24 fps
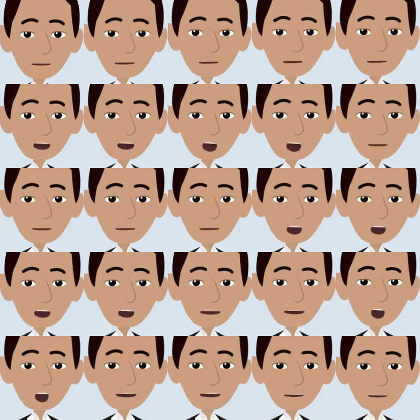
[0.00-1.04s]
actually
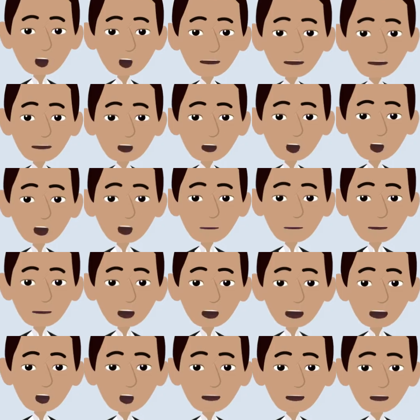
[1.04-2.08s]
gives them more
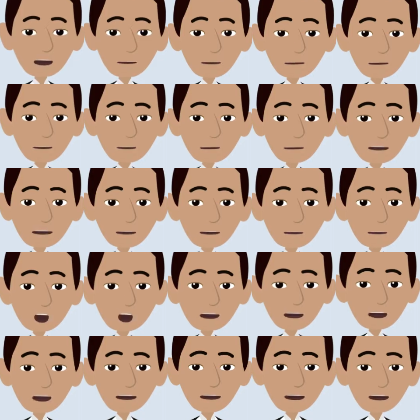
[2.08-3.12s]
power to
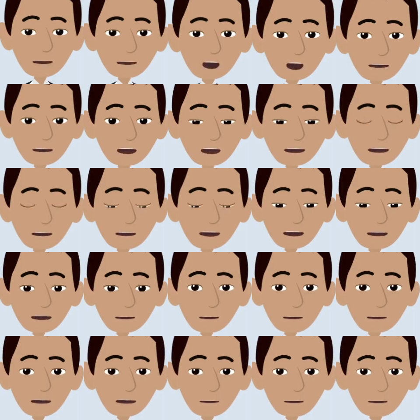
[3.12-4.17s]
seemingly have a negative
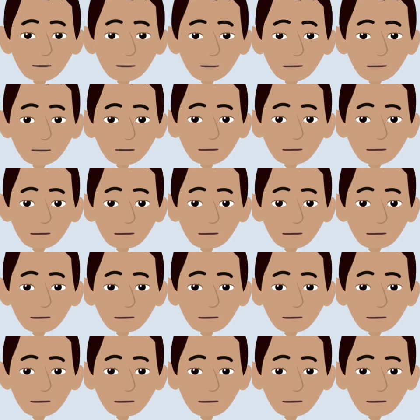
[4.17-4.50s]
outcome.